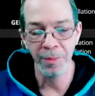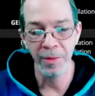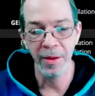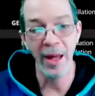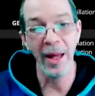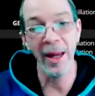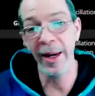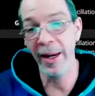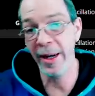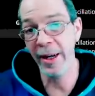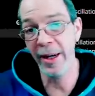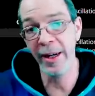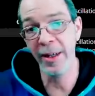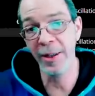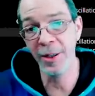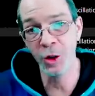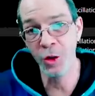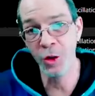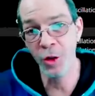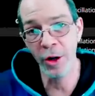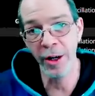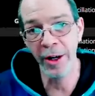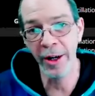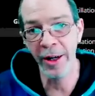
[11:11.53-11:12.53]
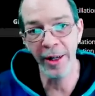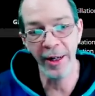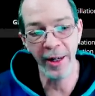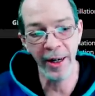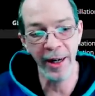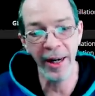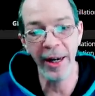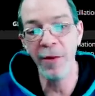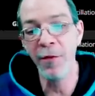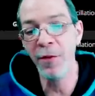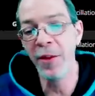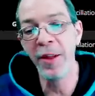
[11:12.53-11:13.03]
And it is trending.
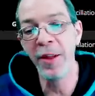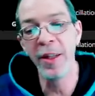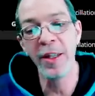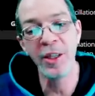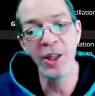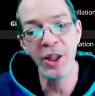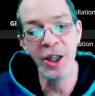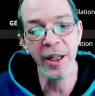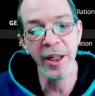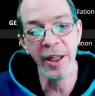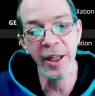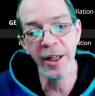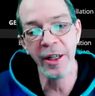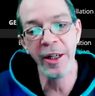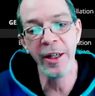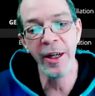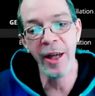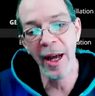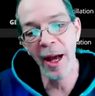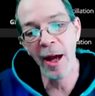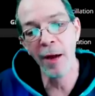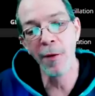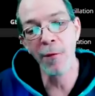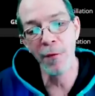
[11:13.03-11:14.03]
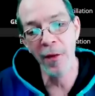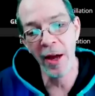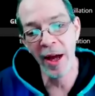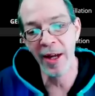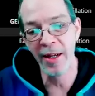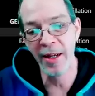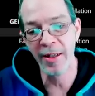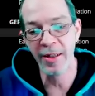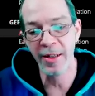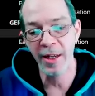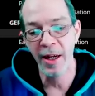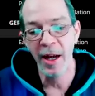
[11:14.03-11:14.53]
Even the
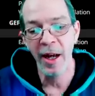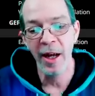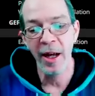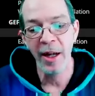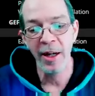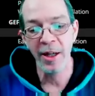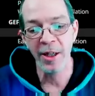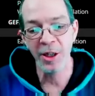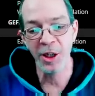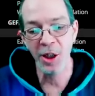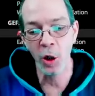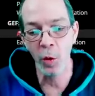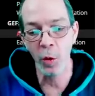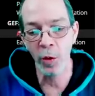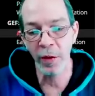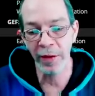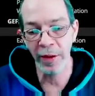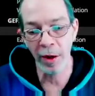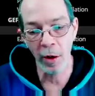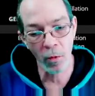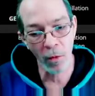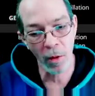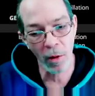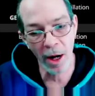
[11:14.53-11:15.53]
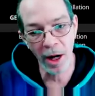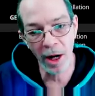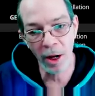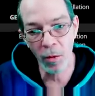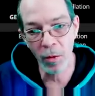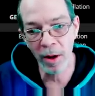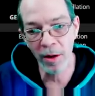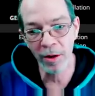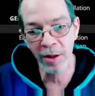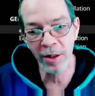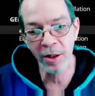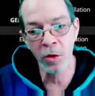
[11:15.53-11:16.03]
GEFS is showing that right
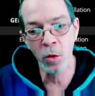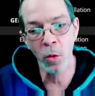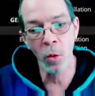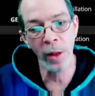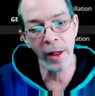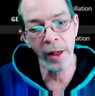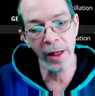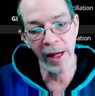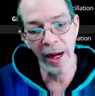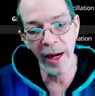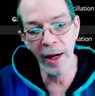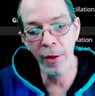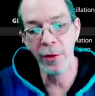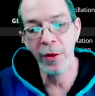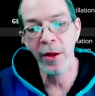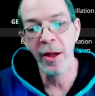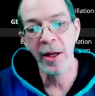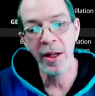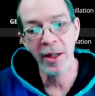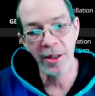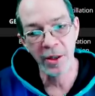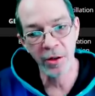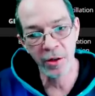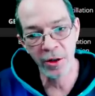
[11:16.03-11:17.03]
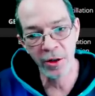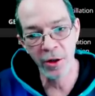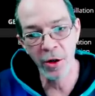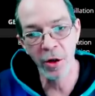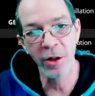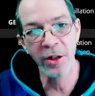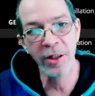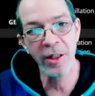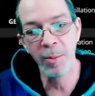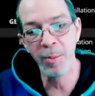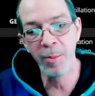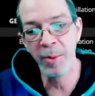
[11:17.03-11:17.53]
around the 28th, it's going to
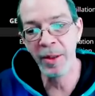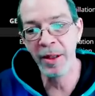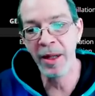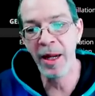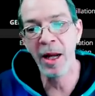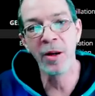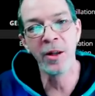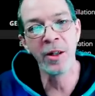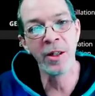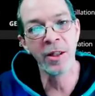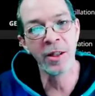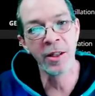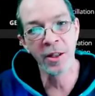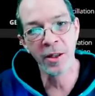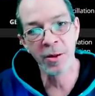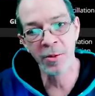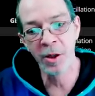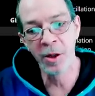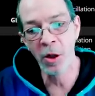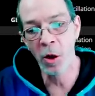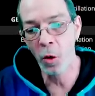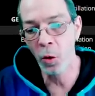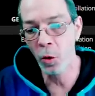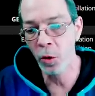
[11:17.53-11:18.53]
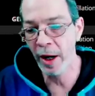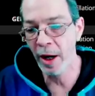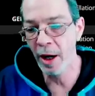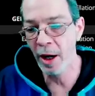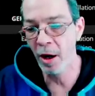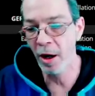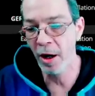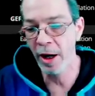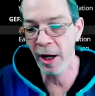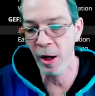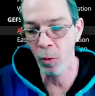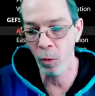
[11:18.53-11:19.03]
start dipping down into some cold air,
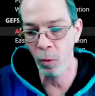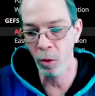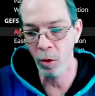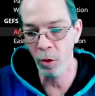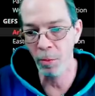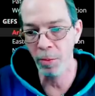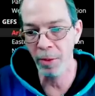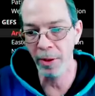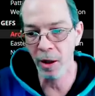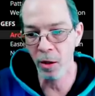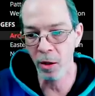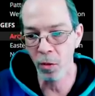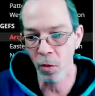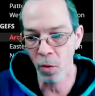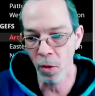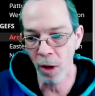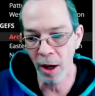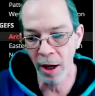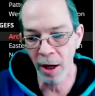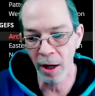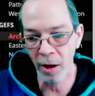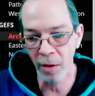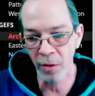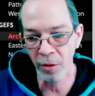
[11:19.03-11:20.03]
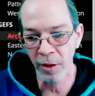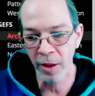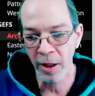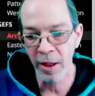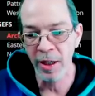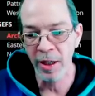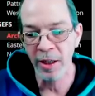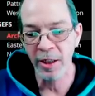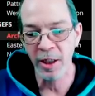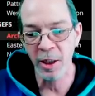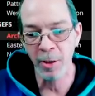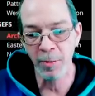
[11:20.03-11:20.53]
and it will be around
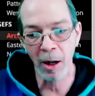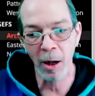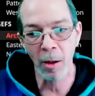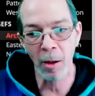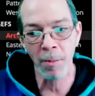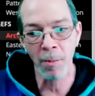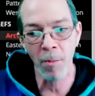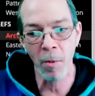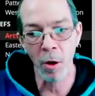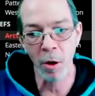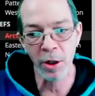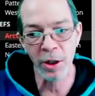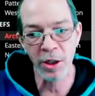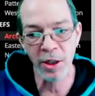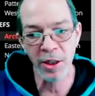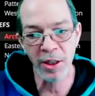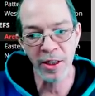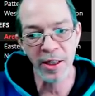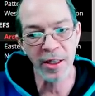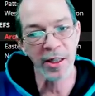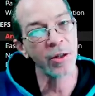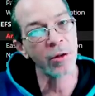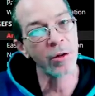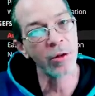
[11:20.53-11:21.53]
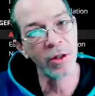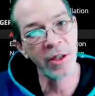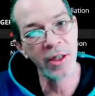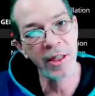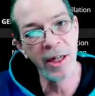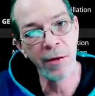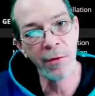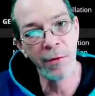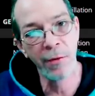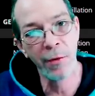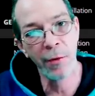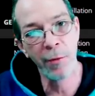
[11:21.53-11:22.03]
to about March 6th or
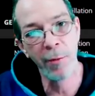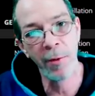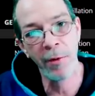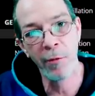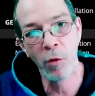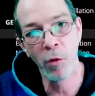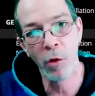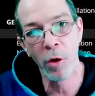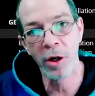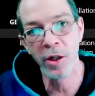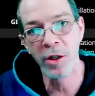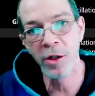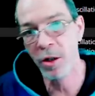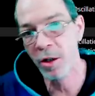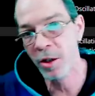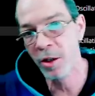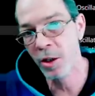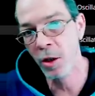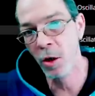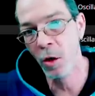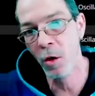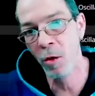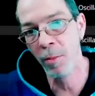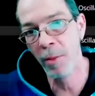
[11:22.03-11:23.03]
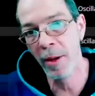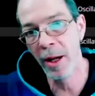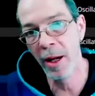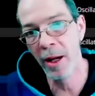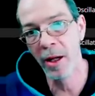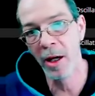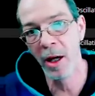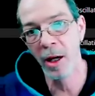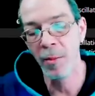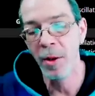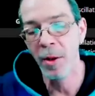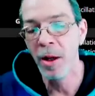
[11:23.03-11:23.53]
7th before it starts going back
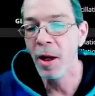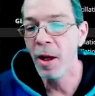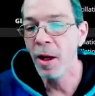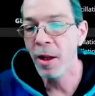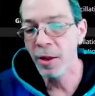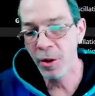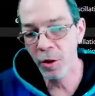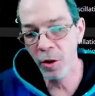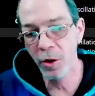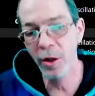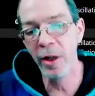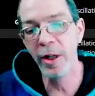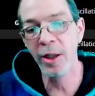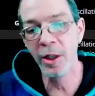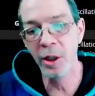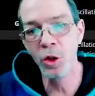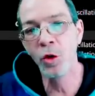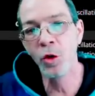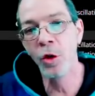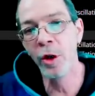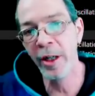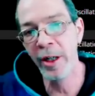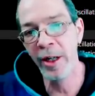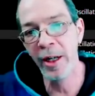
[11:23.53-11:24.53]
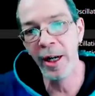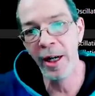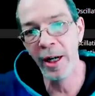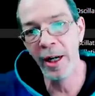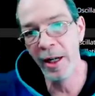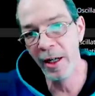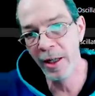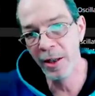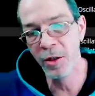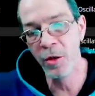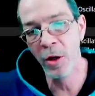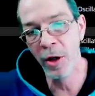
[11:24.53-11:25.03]
up. So it is trending that it
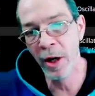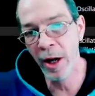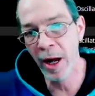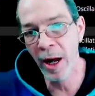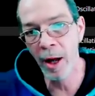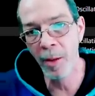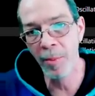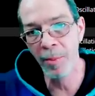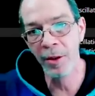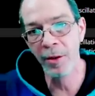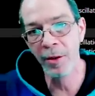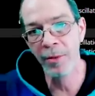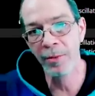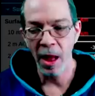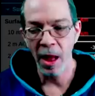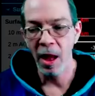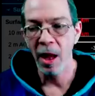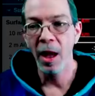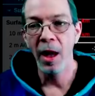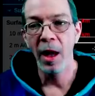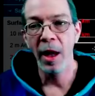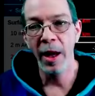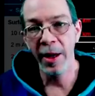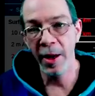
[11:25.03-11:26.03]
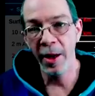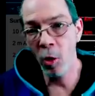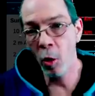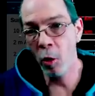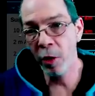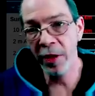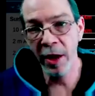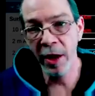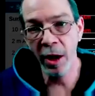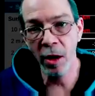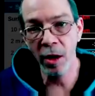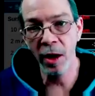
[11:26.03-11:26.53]
is going to happen. And
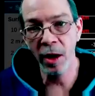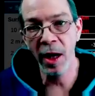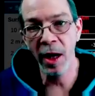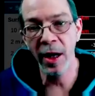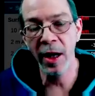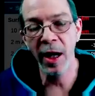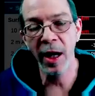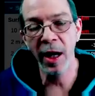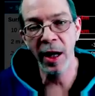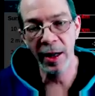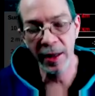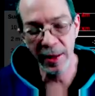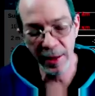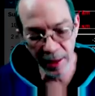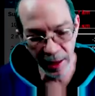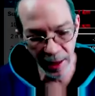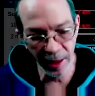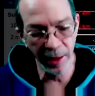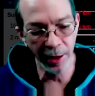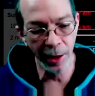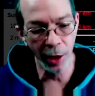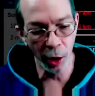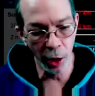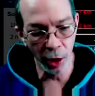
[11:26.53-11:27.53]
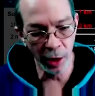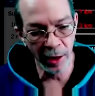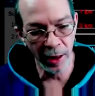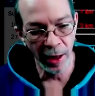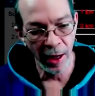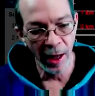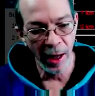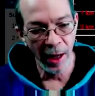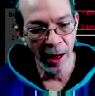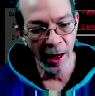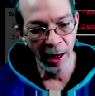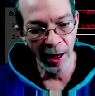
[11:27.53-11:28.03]
North Carolina, I did look.
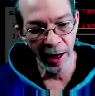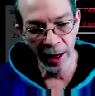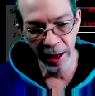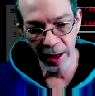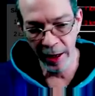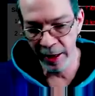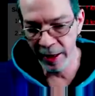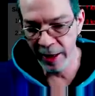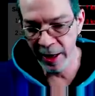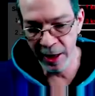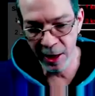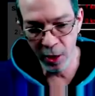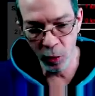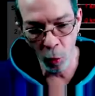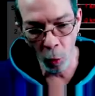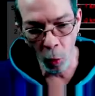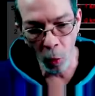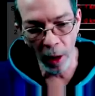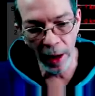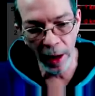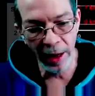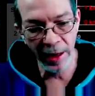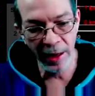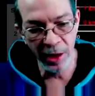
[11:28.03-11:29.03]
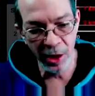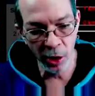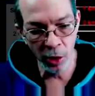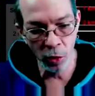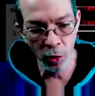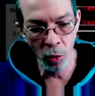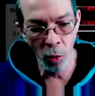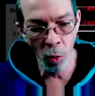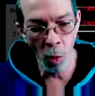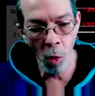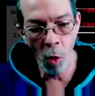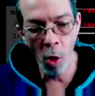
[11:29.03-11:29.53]
Uh, it gets way too
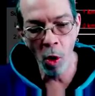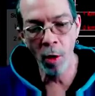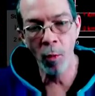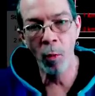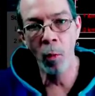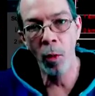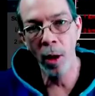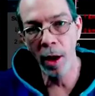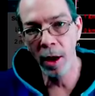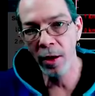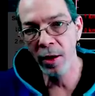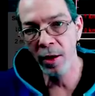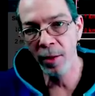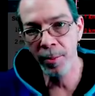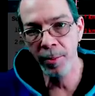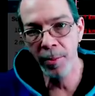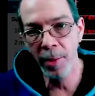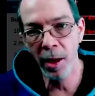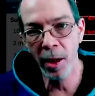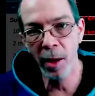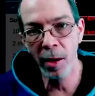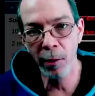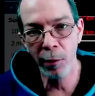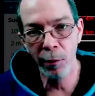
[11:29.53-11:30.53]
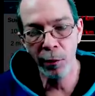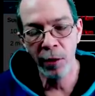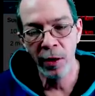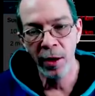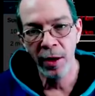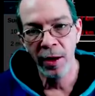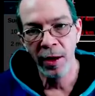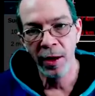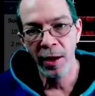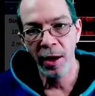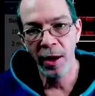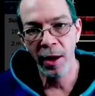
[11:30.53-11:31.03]
warm, well above
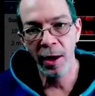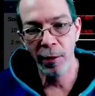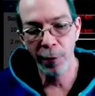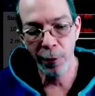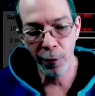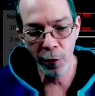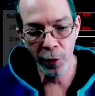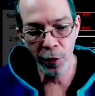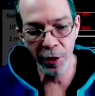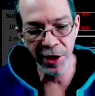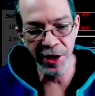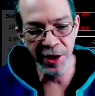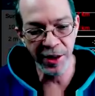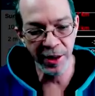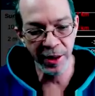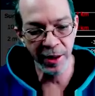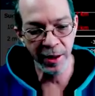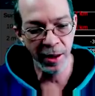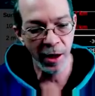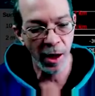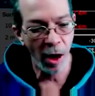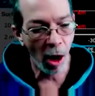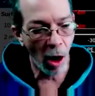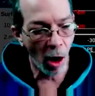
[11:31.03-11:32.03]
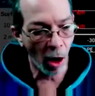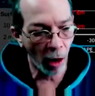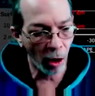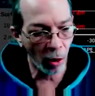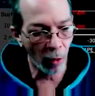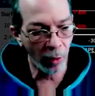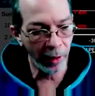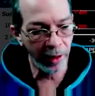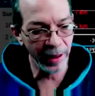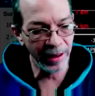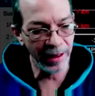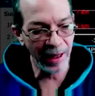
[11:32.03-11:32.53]
uh, freezing, all
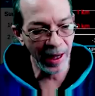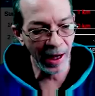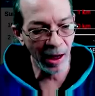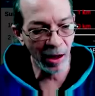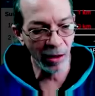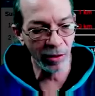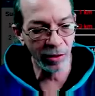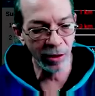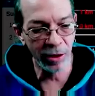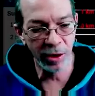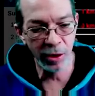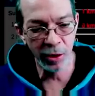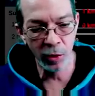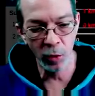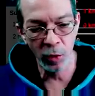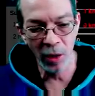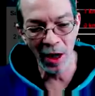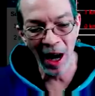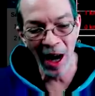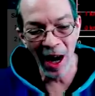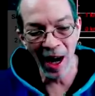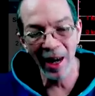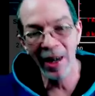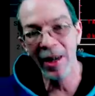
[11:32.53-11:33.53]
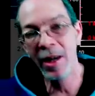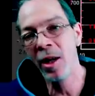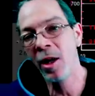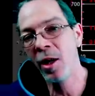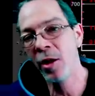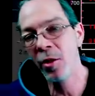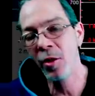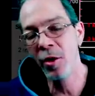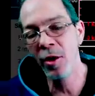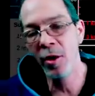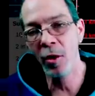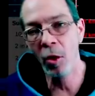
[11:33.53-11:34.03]
the way down to
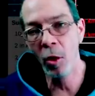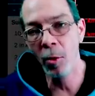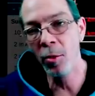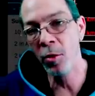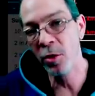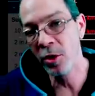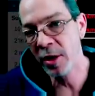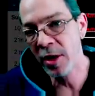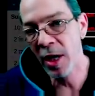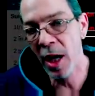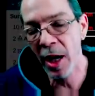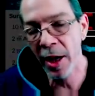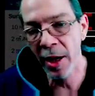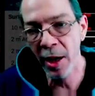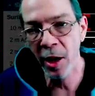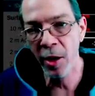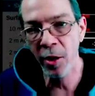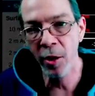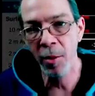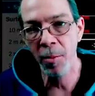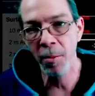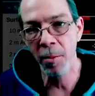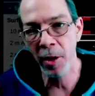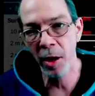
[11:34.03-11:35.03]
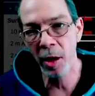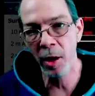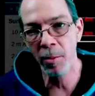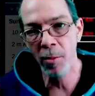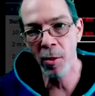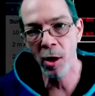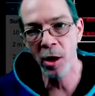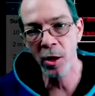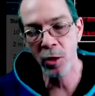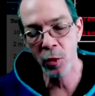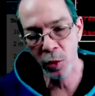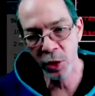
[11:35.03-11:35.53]
900, almost 900
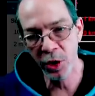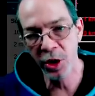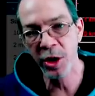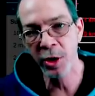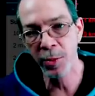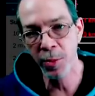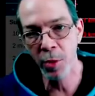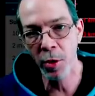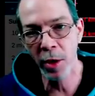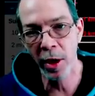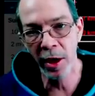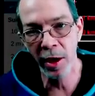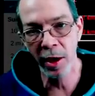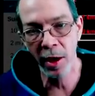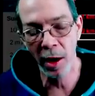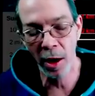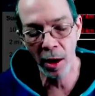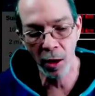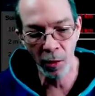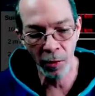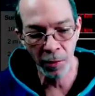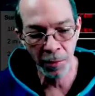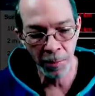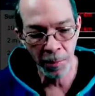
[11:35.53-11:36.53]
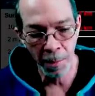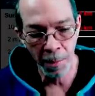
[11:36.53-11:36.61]
millibars, which is pretty low.